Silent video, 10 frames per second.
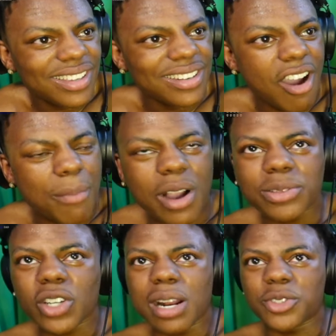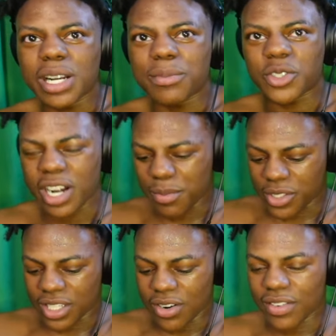No, I'm, I'm straight, I'm straight, I'm straight, I'm
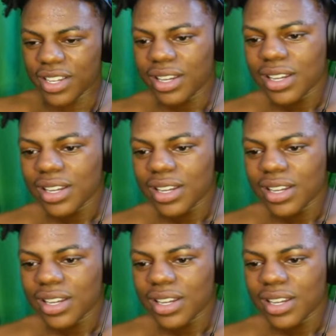almost choked.